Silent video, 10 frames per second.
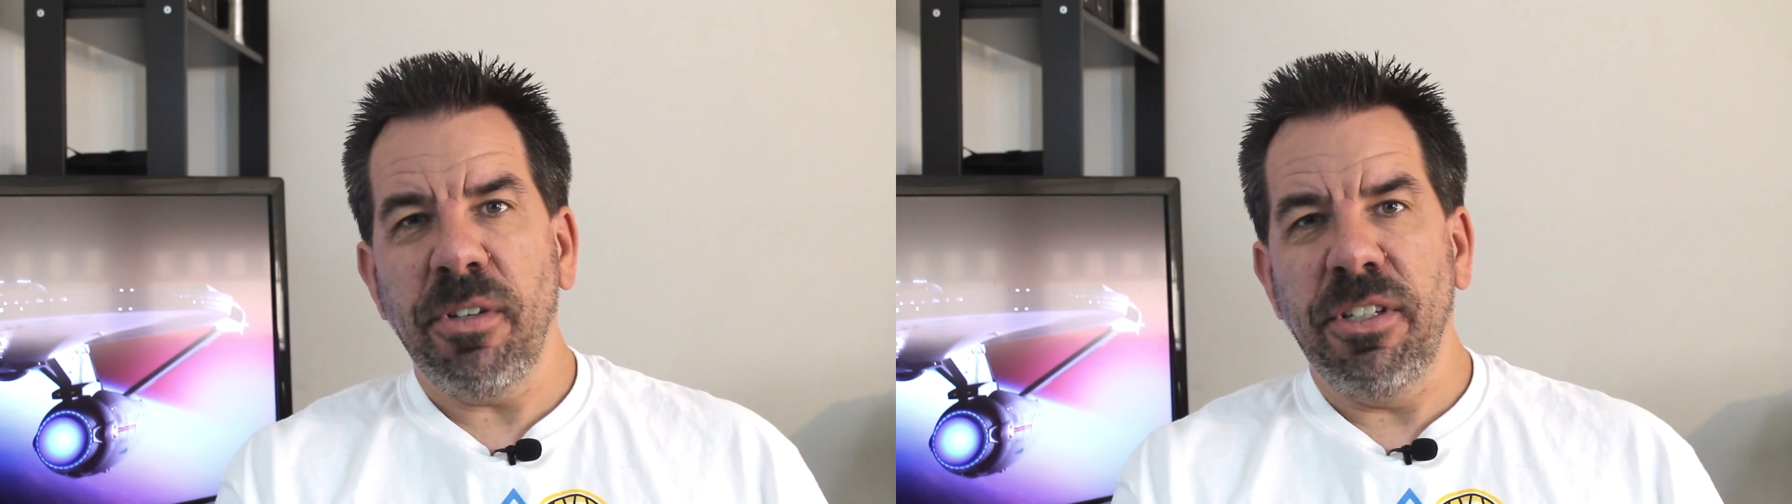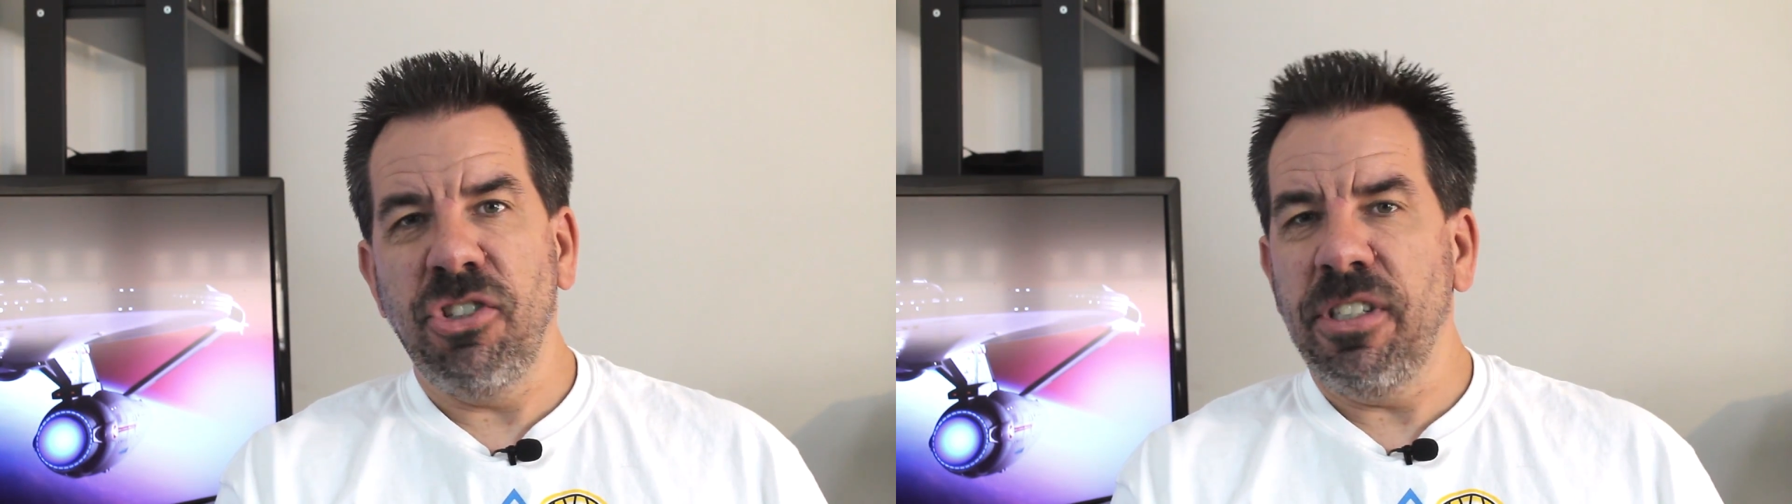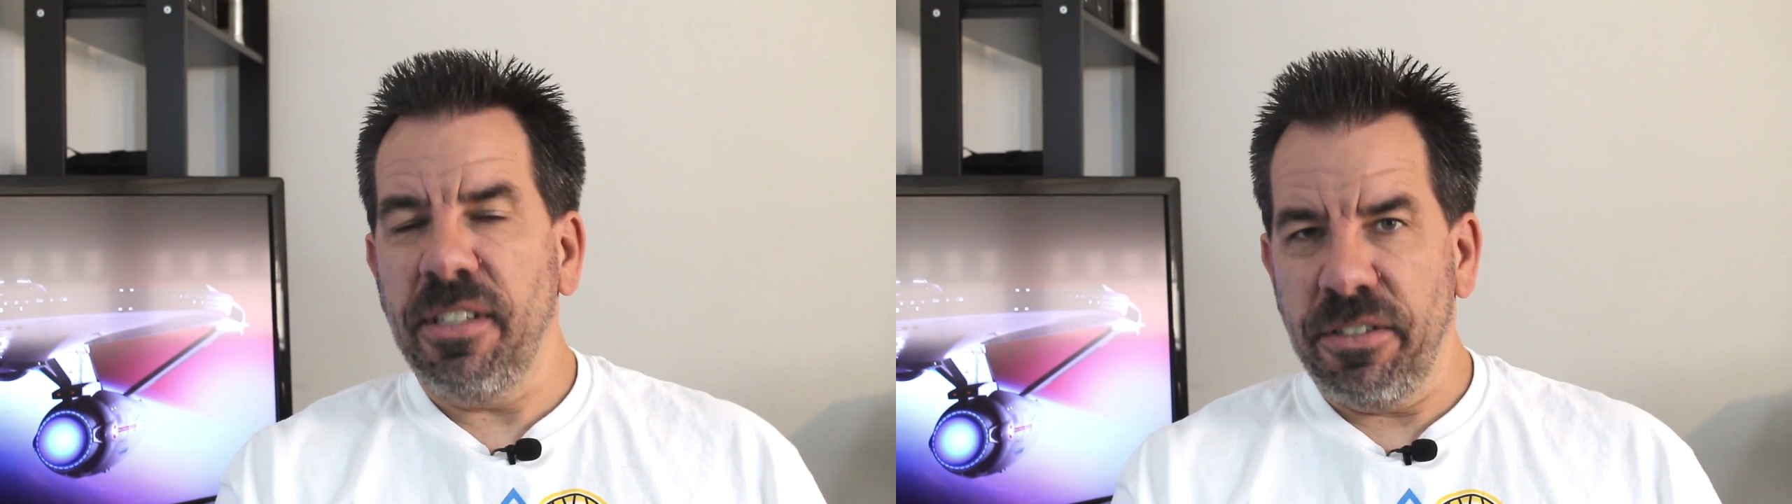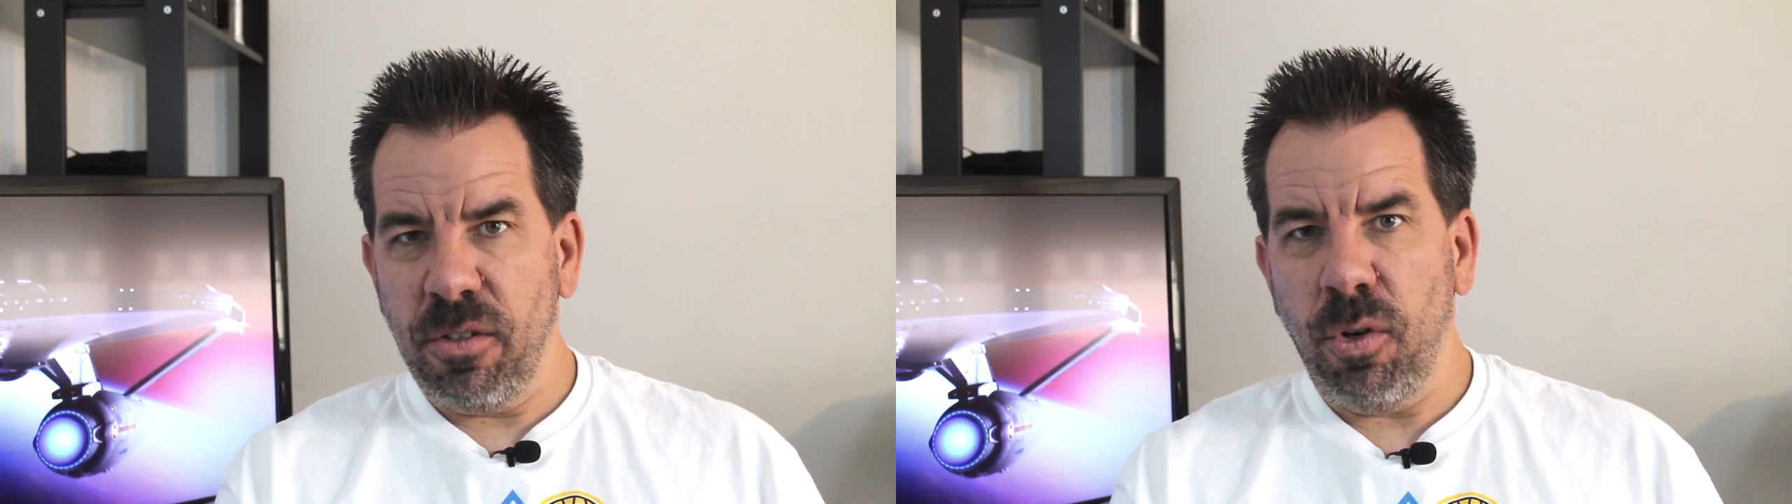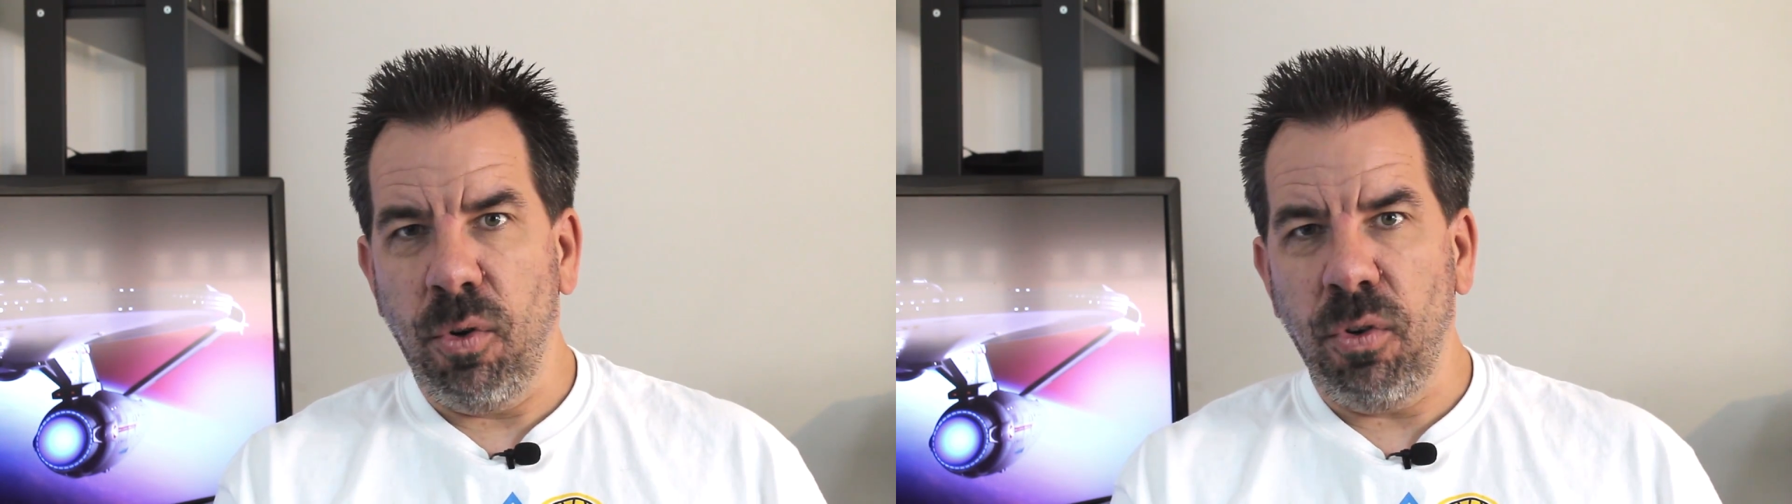religion as
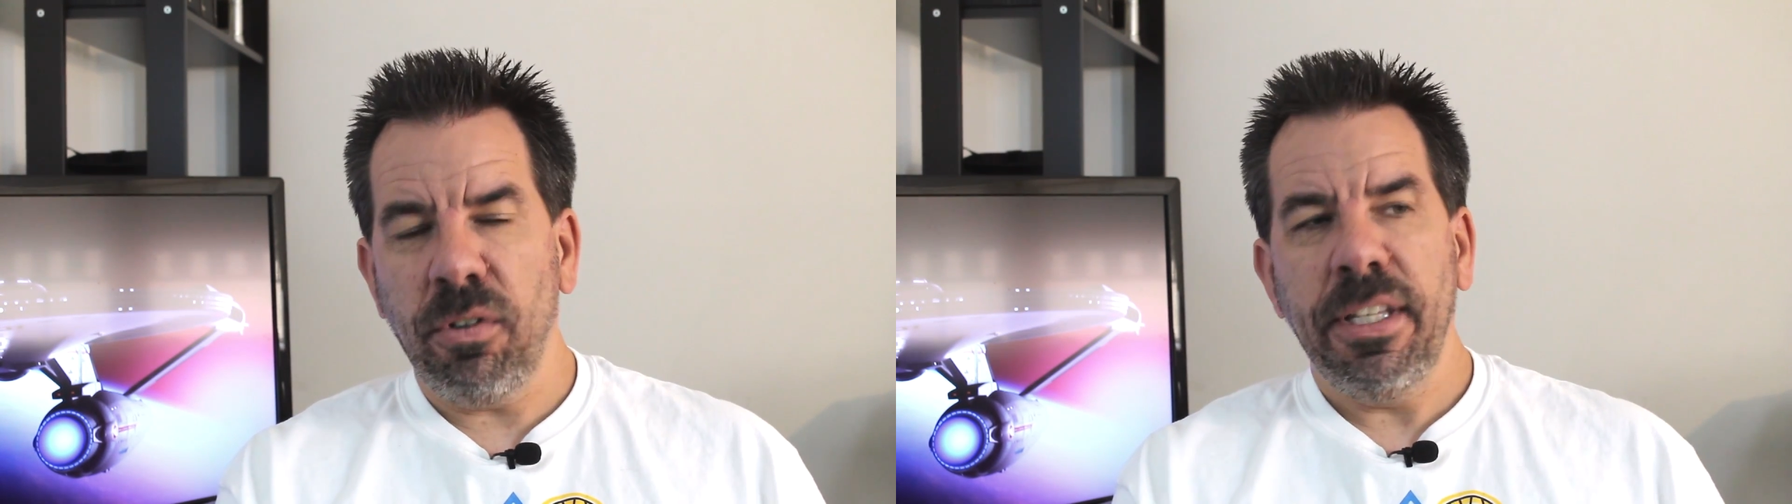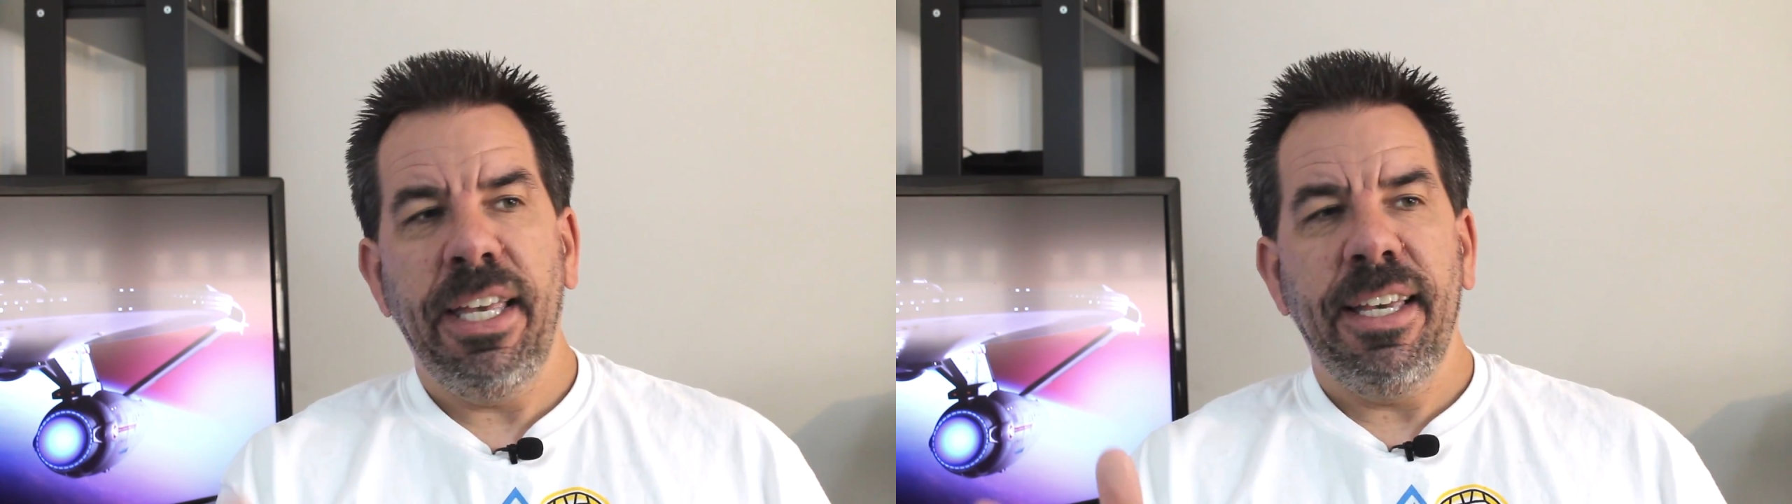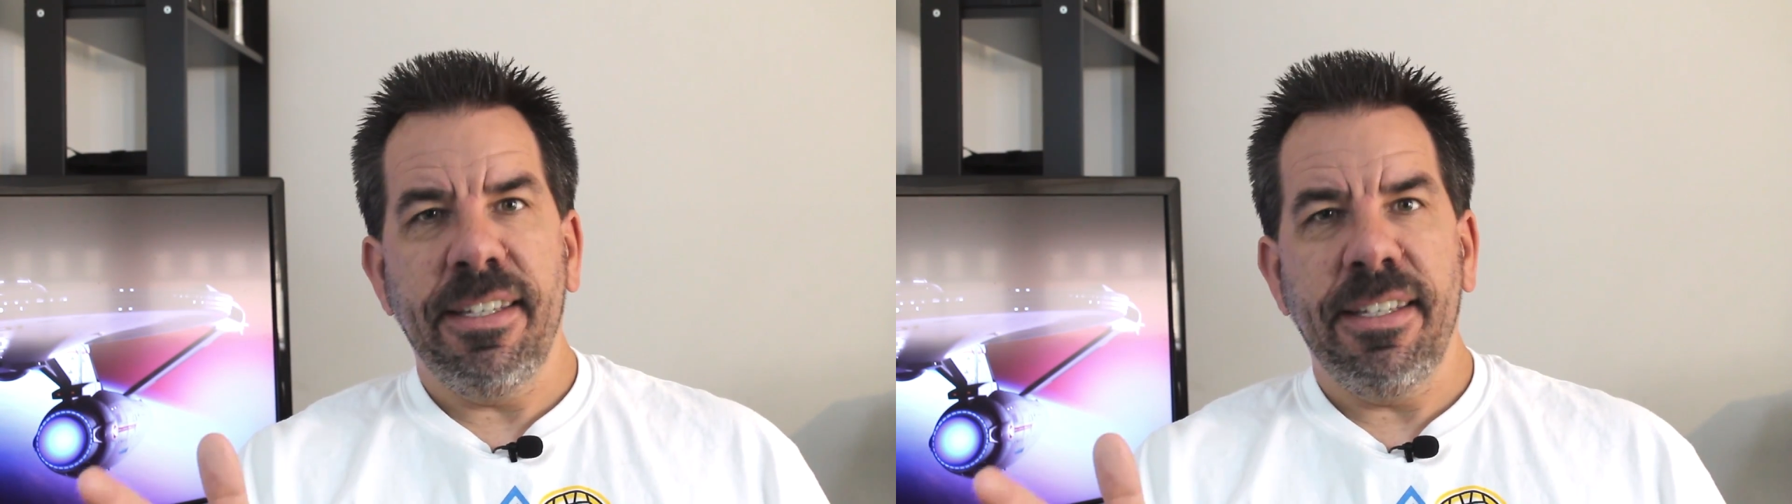a whole